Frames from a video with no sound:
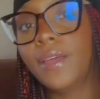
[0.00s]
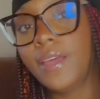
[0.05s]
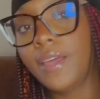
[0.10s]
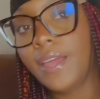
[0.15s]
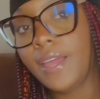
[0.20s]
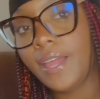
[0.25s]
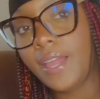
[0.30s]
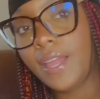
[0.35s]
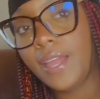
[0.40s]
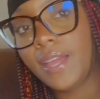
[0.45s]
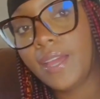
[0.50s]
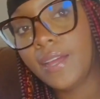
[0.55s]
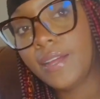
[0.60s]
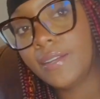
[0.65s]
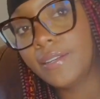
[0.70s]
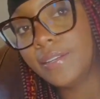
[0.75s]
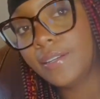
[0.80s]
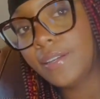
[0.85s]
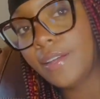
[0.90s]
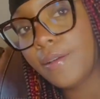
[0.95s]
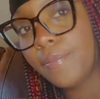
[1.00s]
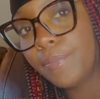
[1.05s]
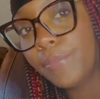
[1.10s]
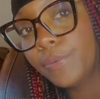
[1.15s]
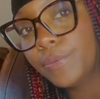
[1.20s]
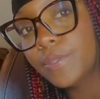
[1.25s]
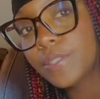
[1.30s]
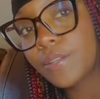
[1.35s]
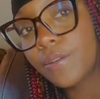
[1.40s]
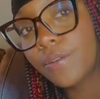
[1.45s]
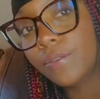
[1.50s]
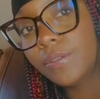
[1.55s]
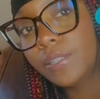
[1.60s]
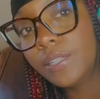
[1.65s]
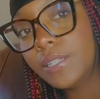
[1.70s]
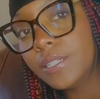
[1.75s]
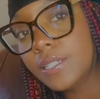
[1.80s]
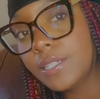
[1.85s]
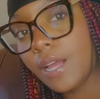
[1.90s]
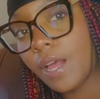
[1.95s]
And yep, it was only
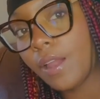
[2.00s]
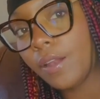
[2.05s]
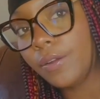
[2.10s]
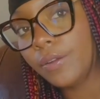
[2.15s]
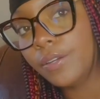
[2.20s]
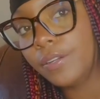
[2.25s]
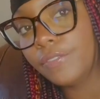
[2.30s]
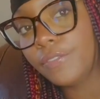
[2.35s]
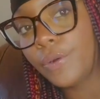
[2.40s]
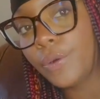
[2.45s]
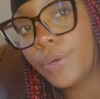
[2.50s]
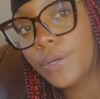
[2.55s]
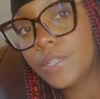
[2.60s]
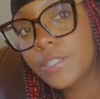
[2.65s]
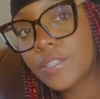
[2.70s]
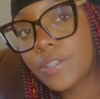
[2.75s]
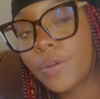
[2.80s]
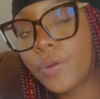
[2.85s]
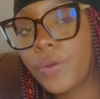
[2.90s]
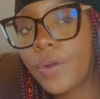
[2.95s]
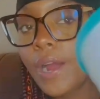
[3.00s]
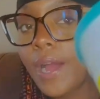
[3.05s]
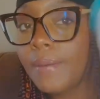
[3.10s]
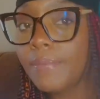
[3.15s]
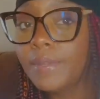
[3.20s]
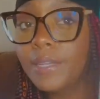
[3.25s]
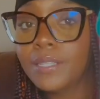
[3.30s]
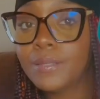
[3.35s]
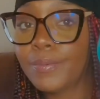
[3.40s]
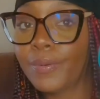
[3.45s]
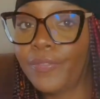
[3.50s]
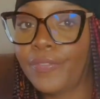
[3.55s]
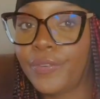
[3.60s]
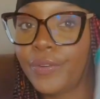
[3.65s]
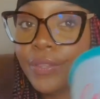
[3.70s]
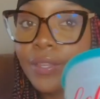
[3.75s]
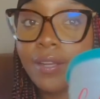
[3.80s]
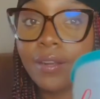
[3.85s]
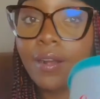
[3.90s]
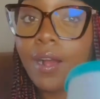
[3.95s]
$1, of course. So grab these
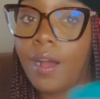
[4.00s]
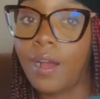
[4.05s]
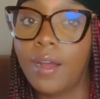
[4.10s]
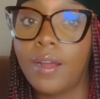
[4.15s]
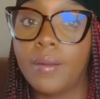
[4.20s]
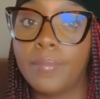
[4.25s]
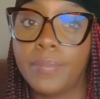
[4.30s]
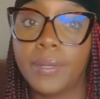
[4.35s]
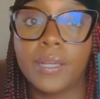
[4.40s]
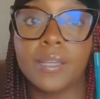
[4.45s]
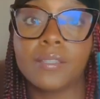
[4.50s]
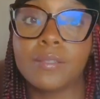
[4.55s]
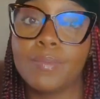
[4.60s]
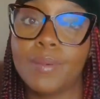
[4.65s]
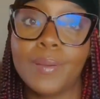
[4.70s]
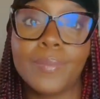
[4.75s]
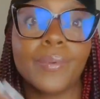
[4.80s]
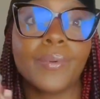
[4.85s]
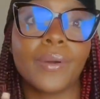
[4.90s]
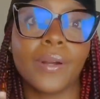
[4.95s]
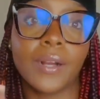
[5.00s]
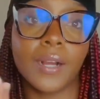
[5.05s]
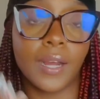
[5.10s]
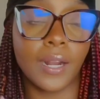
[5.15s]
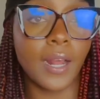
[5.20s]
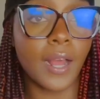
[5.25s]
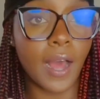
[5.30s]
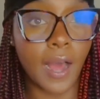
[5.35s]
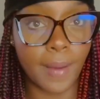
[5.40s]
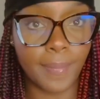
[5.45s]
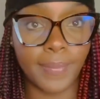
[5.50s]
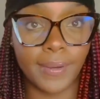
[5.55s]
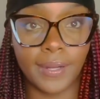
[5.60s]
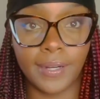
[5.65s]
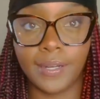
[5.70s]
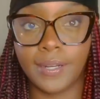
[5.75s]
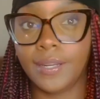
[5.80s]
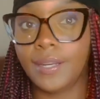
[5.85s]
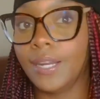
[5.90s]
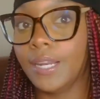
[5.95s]
before they're gone, because people are gonna hop
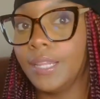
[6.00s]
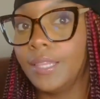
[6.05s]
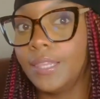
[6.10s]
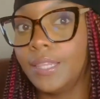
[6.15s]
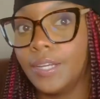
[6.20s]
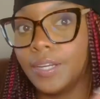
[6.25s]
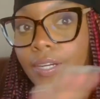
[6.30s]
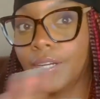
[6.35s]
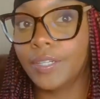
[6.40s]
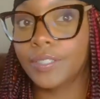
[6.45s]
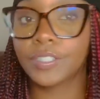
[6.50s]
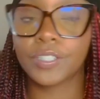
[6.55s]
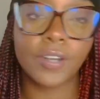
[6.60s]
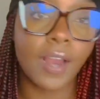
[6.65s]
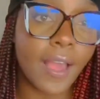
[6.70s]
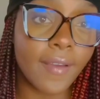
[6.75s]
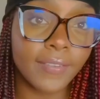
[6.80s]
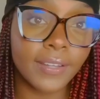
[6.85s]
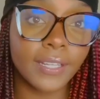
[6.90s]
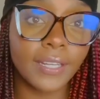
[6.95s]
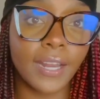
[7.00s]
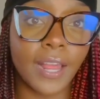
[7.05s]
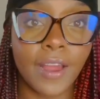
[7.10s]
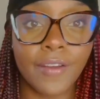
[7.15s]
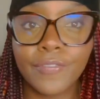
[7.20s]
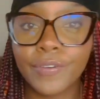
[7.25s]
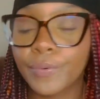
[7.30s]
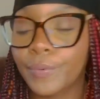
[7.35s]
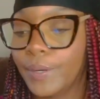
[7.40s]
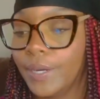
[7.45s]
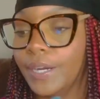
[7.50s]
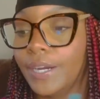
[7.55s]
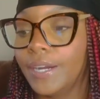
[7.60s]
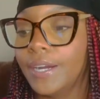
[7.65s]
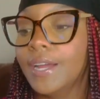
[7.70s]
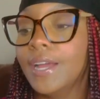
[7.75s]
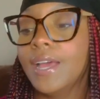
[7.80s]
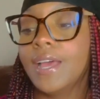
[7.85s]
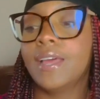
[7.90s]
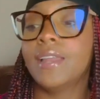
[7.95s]
on it, and they're traveling
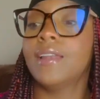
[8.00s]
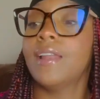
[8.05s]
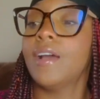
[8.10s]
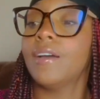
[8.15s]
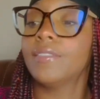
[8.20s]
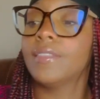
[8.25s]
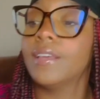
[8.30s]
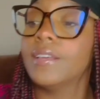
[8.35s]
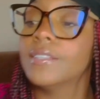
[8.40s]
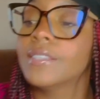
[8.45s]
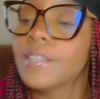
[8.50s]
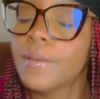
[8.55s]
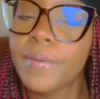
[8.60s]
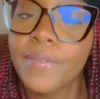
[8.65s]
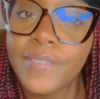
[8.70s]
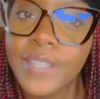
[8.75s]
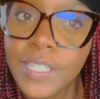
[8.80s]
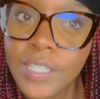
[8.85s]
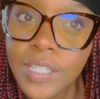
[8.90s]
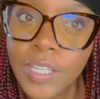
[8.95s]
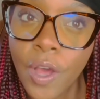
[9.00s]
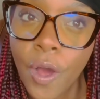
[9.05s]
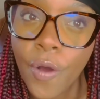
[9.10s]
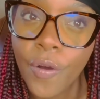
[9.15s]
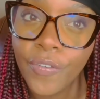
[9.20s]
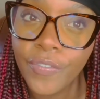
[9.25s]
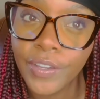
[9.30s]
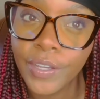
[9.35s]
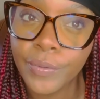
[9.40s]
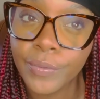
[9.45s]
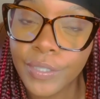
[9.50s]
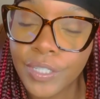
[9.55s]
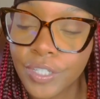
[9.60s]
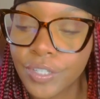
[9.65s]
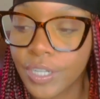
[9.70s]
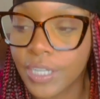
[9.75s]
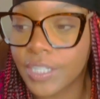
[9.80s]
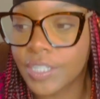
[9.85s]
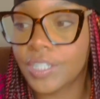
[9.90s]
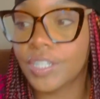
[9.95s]
everywhere now that some of these COVID
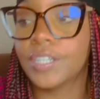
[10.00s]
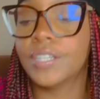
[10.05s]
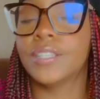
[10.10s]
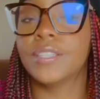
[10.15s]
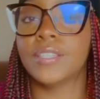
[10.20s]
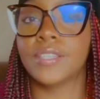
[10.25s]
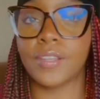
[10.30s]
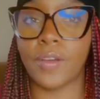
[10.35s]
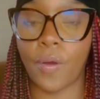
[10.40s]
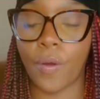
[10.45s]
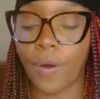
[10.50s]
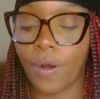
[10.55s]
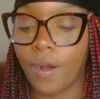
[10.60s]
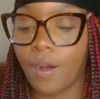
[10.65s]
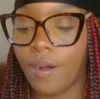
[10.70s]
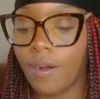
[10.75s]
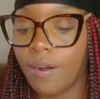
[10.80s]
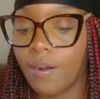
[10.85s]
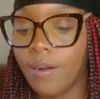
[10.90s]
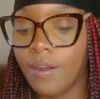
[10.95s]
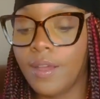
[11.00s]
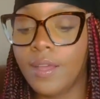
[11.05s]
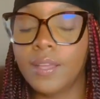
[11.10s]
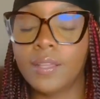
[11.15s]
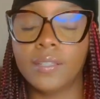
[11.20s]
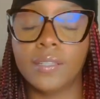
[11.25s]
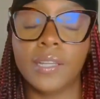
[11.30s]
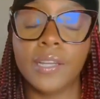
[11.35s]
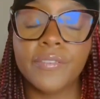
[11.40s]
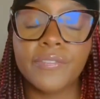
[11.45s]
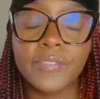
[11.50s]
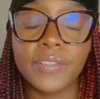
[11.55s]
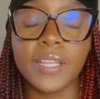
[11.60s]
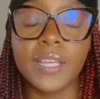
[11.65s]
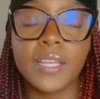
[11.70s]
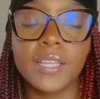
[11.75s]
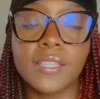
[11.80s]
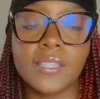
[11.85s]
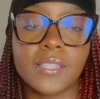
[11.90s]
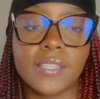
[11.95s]
restrictions are
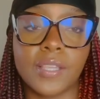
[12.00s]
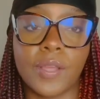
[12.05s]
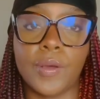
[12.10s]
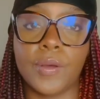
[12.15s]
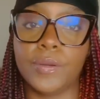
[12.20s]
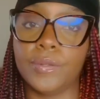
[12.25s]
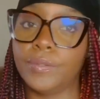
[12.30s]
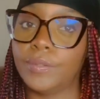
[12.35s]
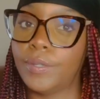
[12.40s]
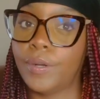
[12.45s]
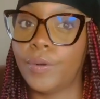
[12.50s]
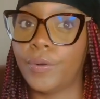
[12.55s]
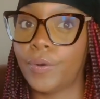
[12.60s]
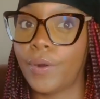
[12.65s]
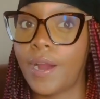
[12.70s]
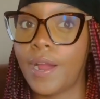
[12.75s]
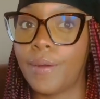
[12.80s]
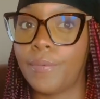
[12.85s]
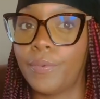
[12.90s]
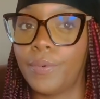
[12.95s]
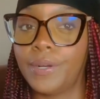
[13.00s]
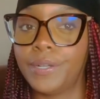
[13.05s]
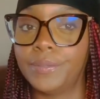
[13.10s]
lifted. So go grab one.